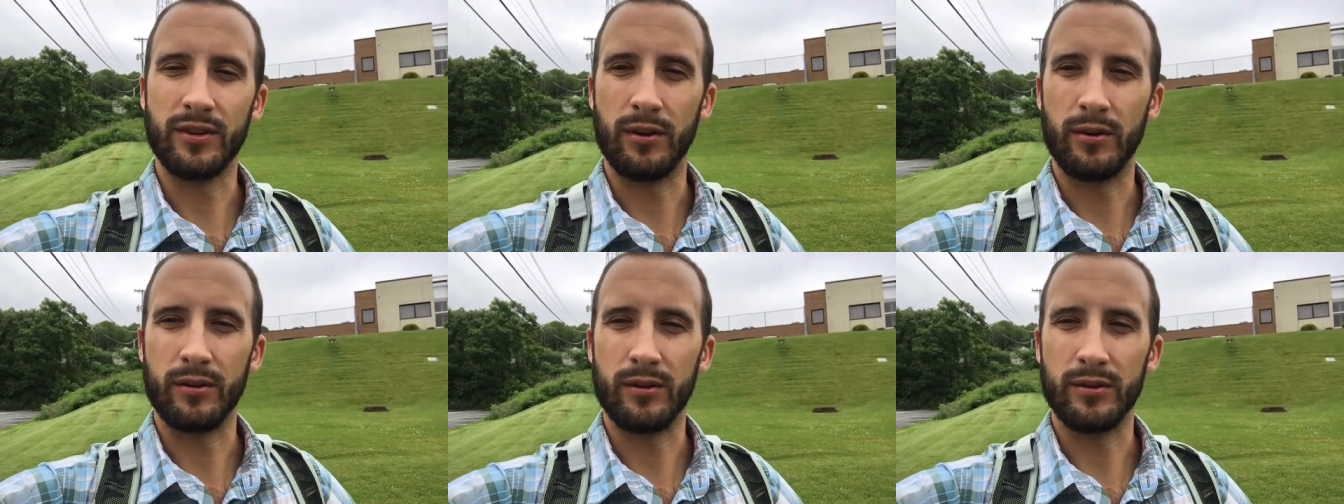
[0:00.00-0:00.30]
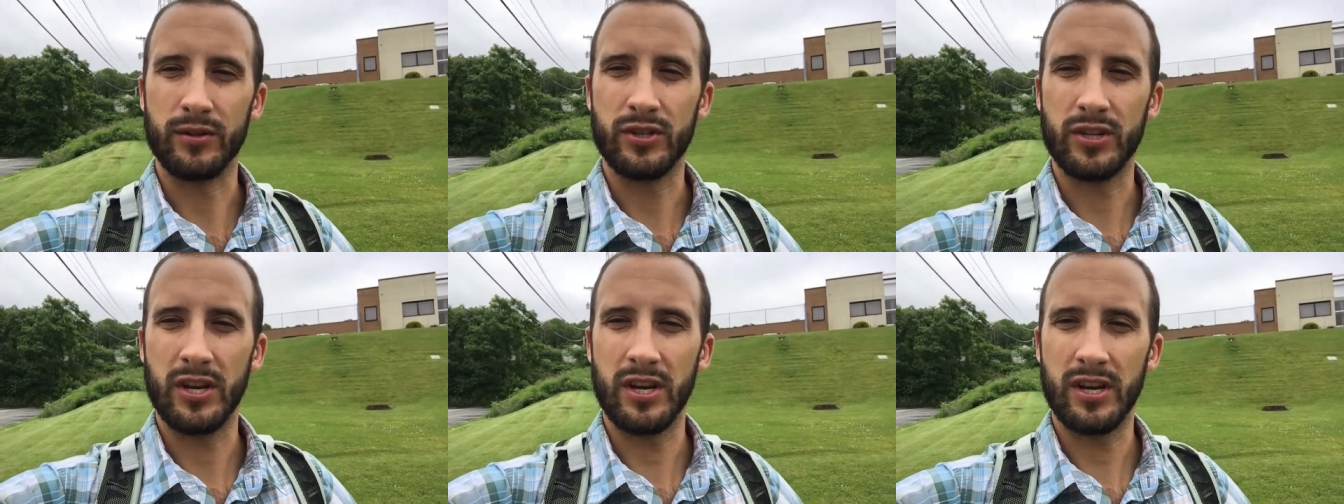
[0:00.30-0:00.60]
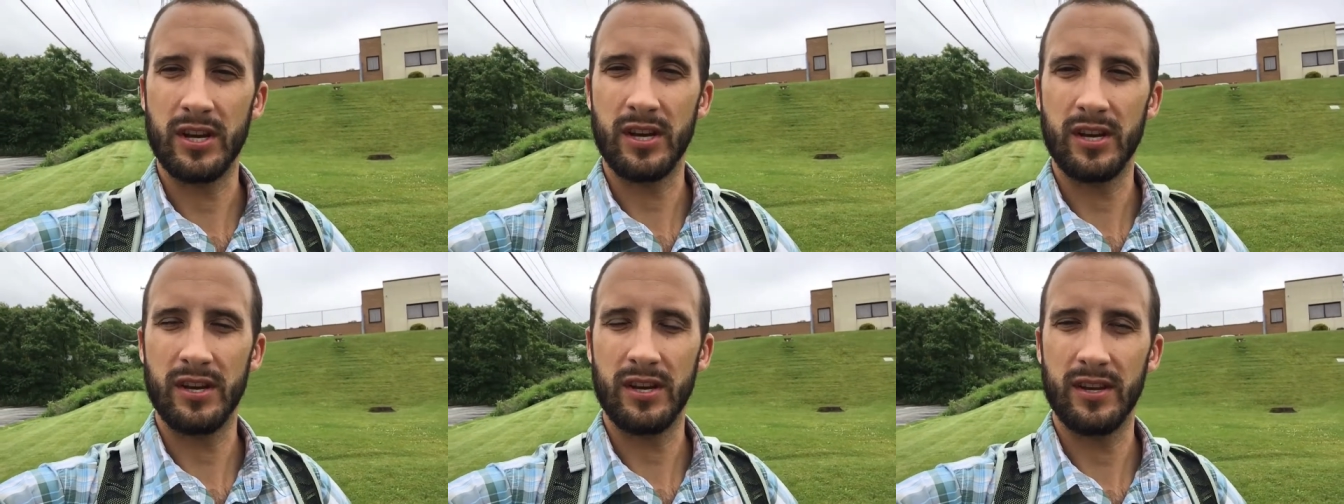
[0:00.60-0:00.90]
owners,
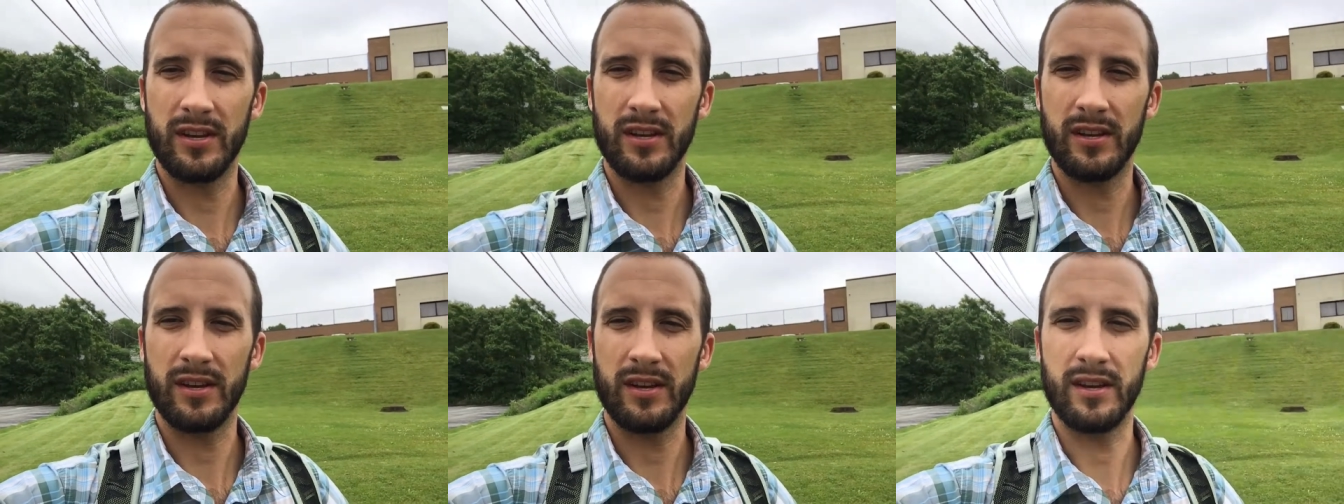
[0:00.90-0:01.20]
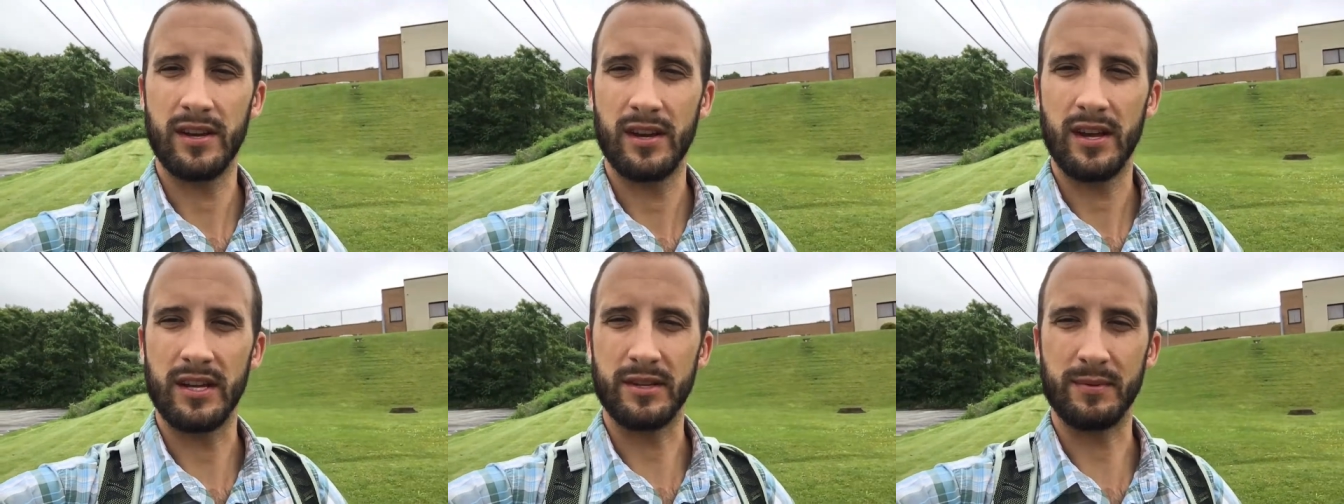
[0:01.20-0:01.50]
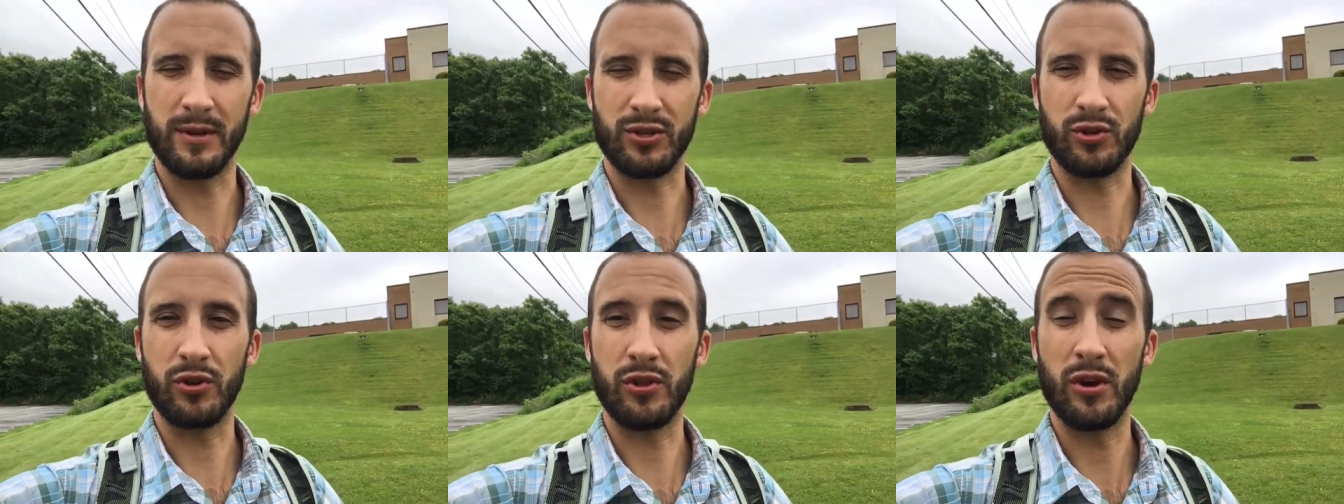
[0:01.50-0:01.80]

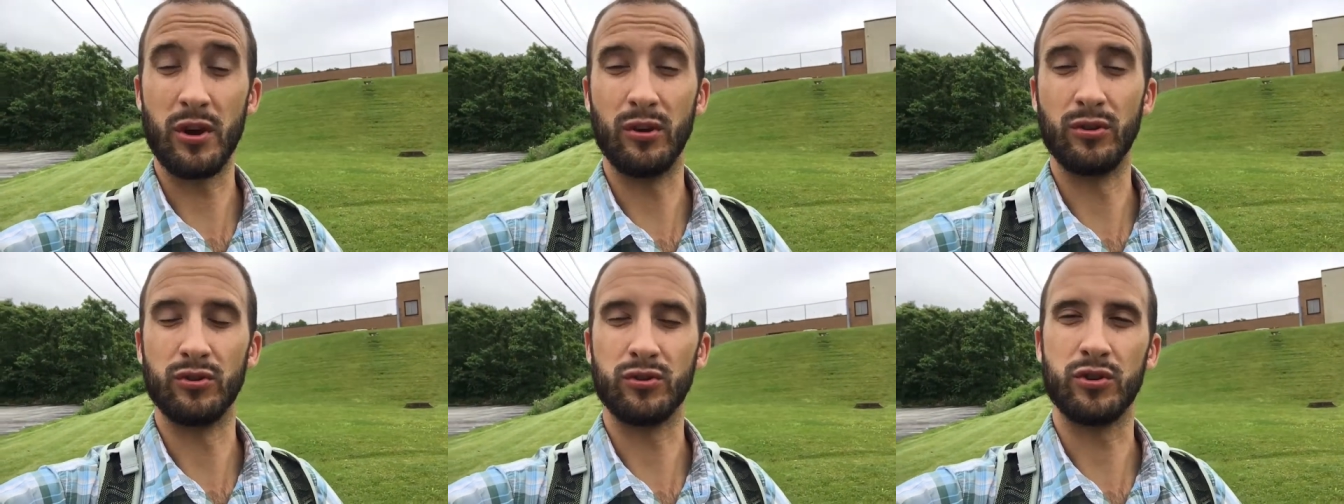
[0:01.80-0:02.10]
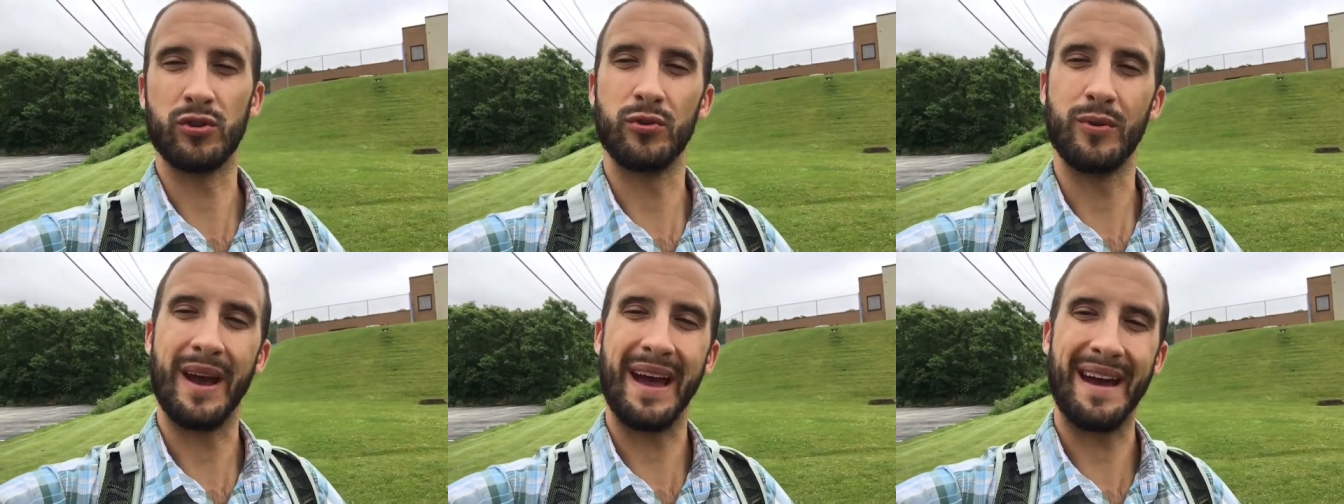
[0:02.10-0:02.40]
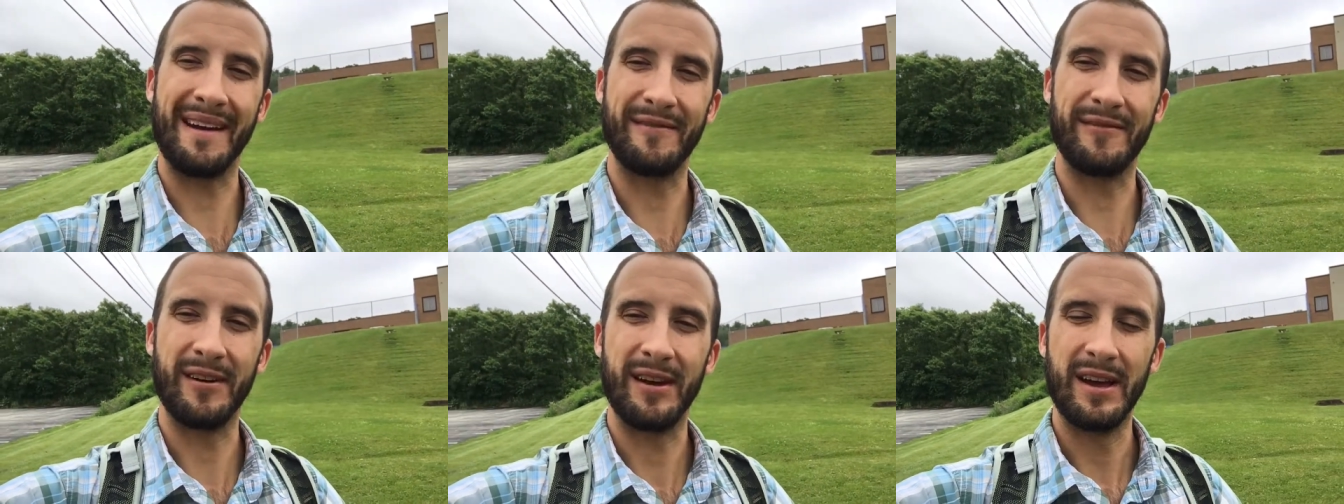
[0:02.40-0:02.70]
especially those who
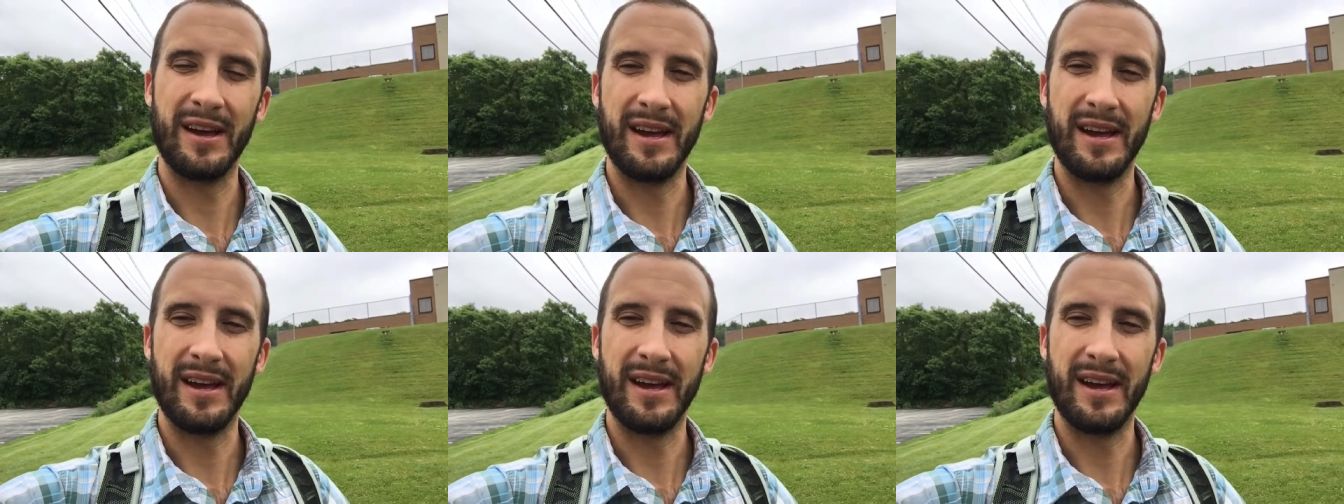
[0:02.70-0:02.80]
have